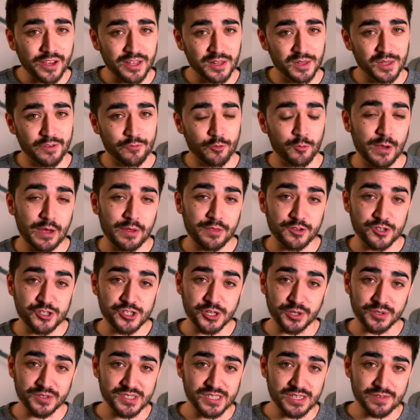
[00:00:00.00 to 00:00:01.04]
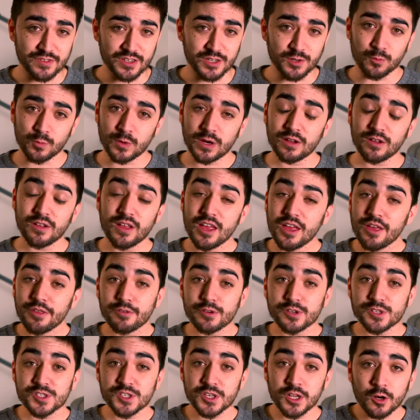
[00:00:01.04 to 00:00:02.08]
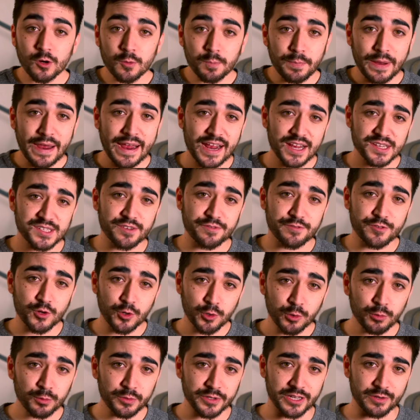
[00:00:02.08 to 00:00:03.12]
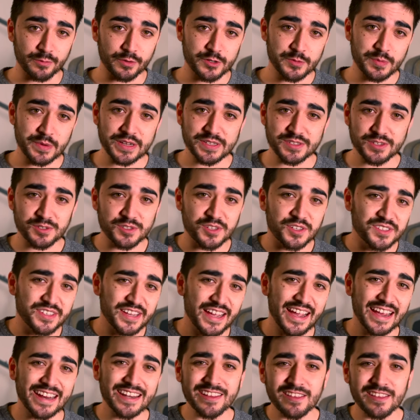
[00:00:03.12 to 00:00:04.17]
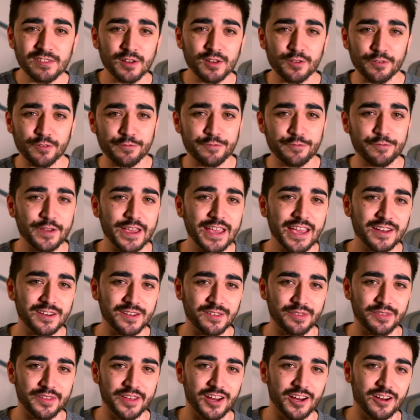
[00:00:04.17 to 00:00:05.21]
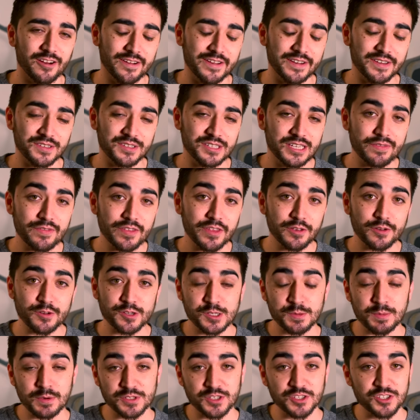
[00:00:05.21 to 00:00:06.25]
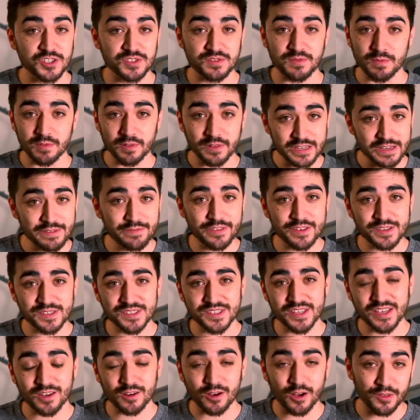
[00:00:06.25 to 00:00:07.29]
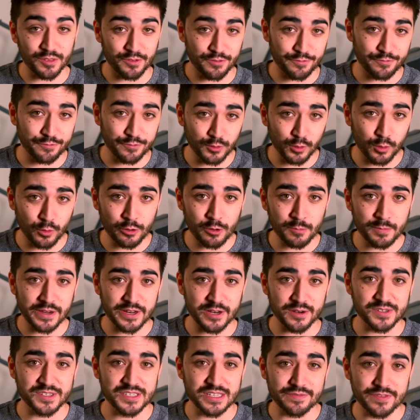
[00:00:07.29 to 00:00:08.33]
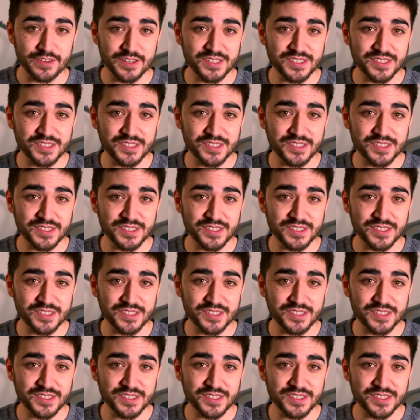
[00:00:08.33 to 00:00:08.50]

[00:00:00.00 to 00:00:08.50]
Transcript: I love about the Shield TV? Well, there's no passive cooling, which means there's a tiny little fan in there, and given that you're supposed to just leave this thing on the floor by your TV